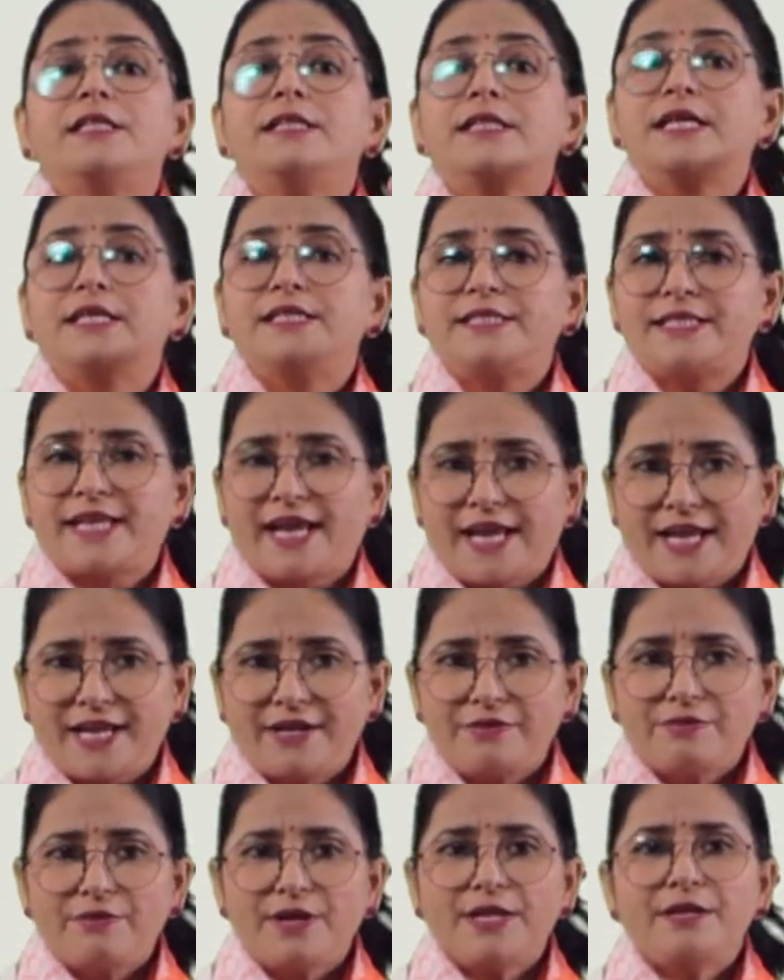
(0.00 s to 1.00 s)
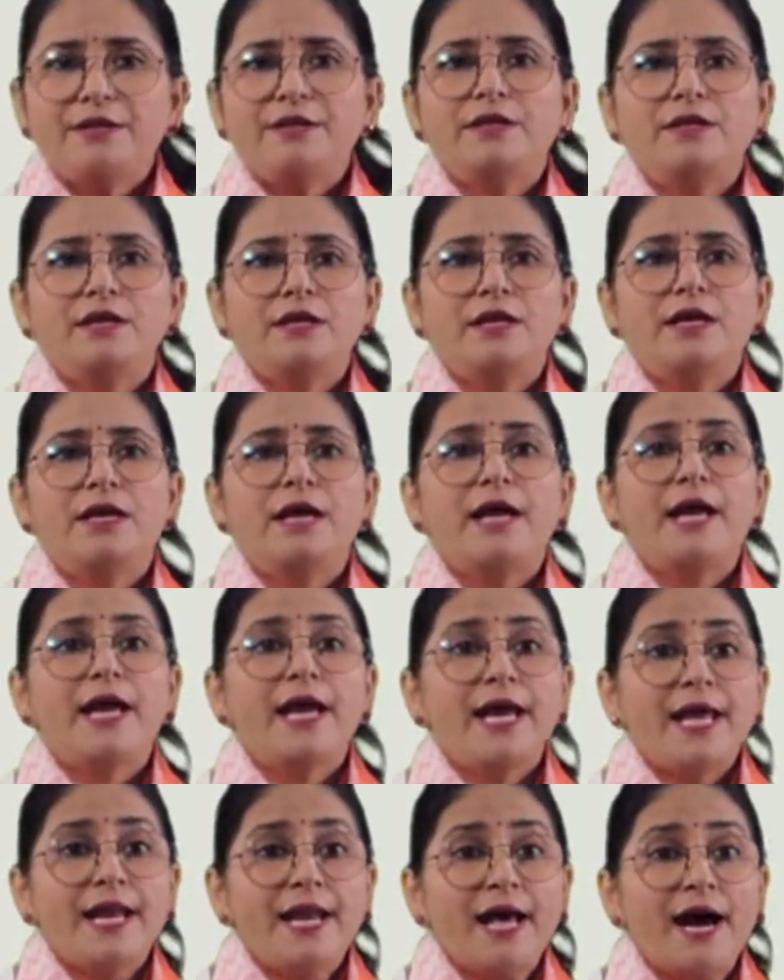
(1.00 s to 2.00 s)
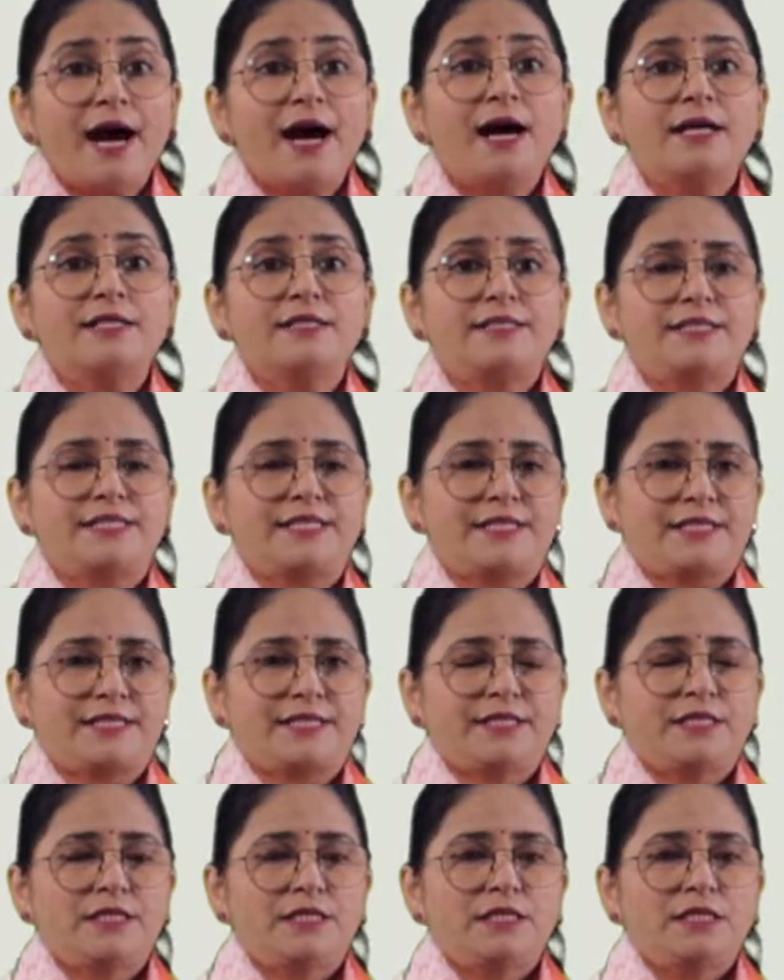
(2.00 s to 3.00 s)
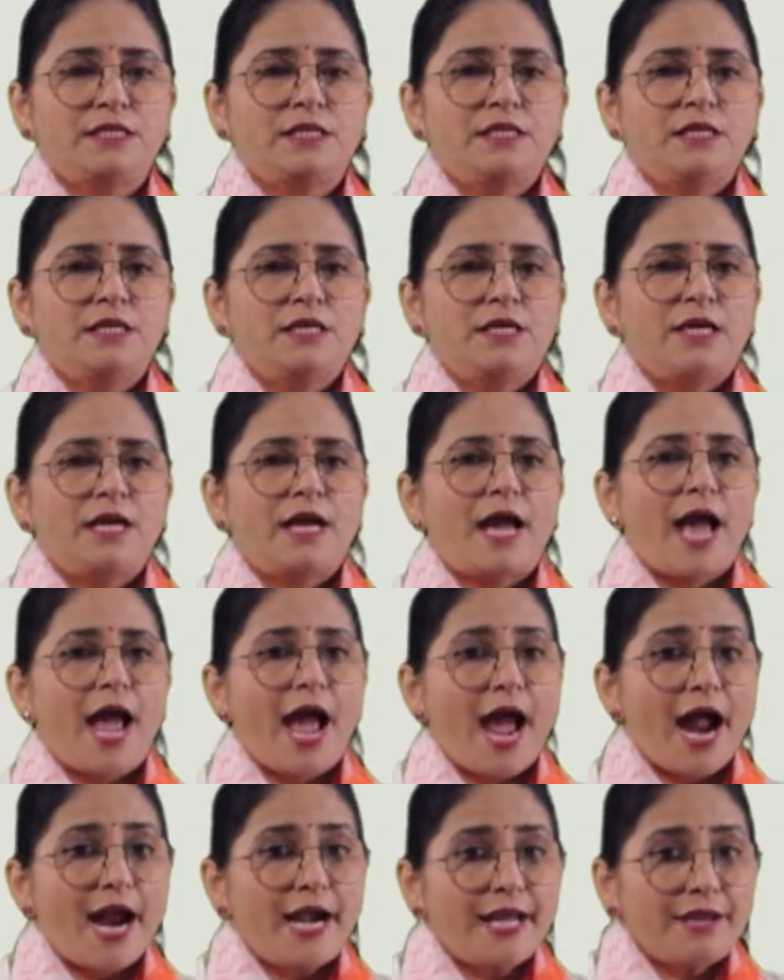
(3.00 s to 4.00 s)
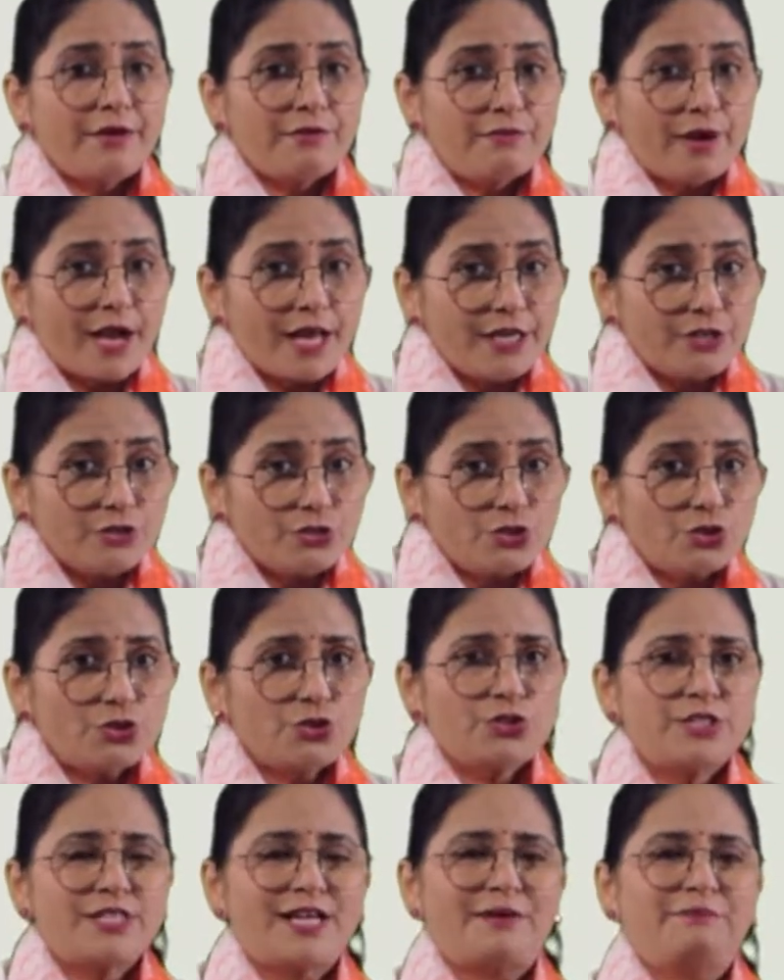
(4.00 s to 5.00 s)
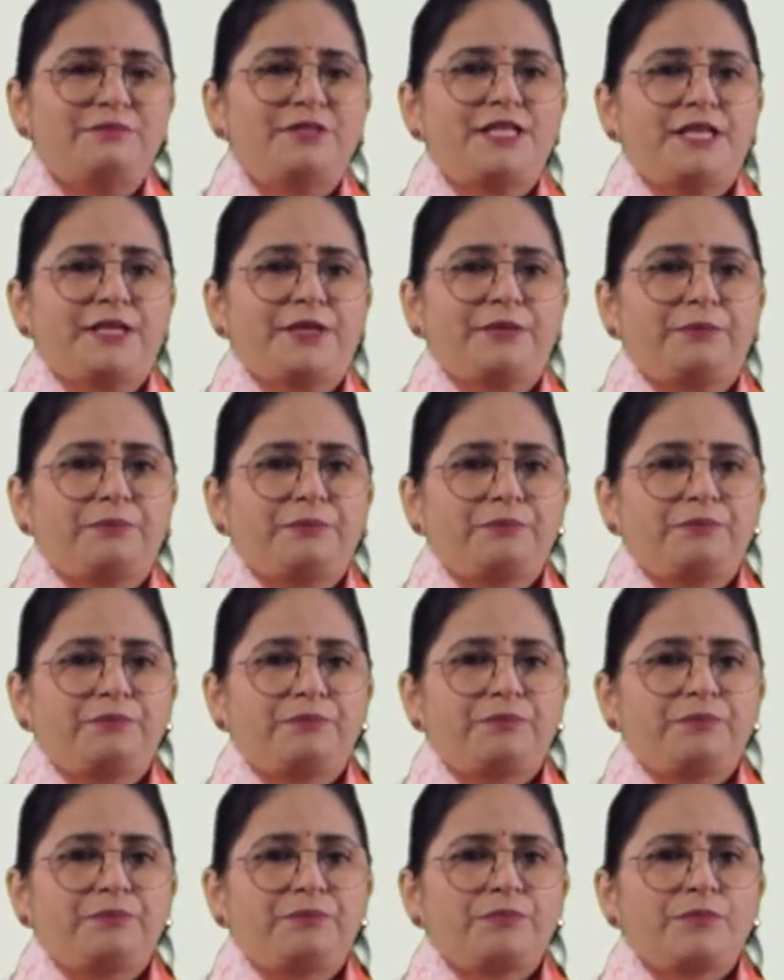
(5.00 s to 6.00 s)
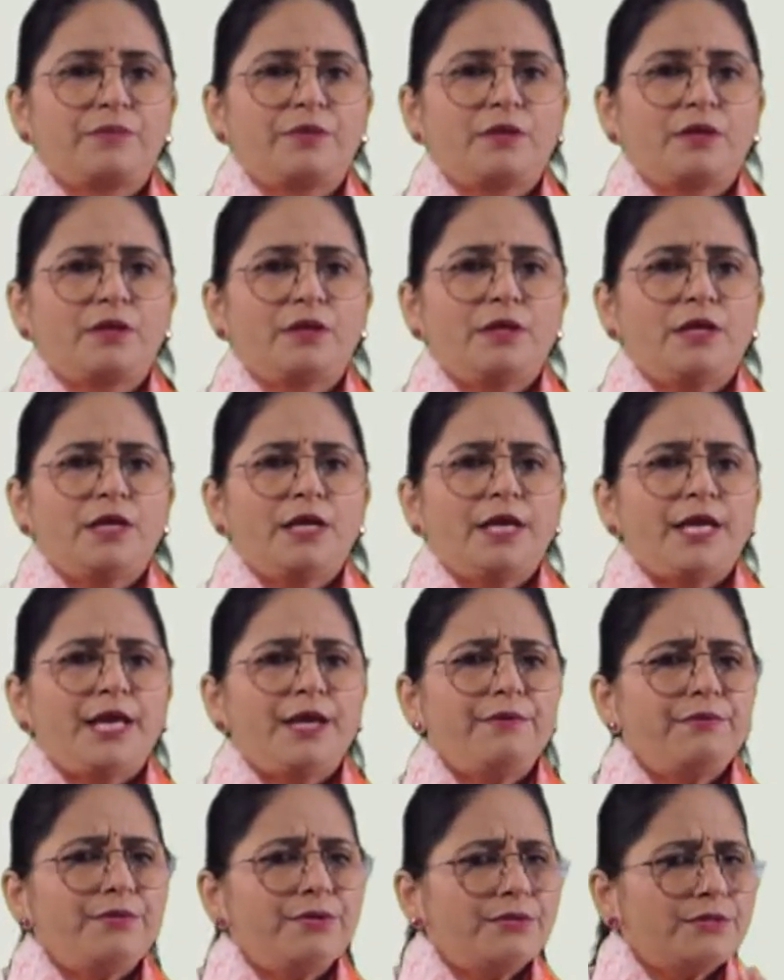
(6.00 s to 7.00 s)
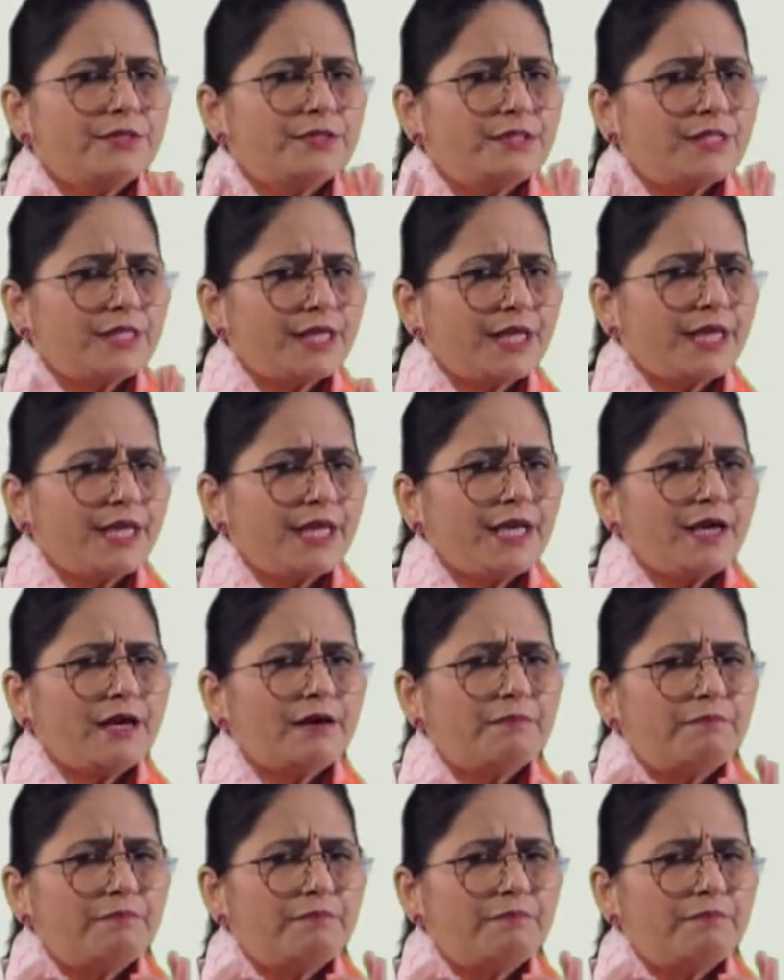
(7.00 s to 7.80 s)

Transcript: The second one, enhancing. Adding value to something. If you see a